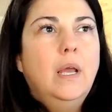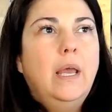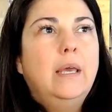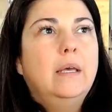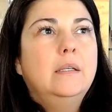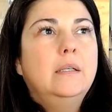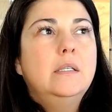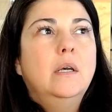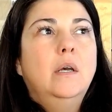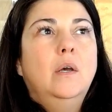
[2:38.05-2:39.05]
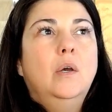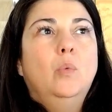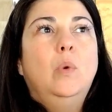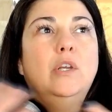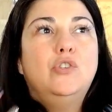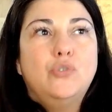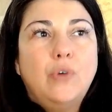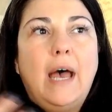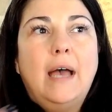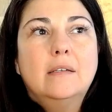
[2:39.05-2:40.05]
And we
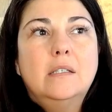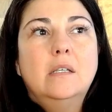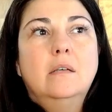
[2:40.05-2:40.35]
attract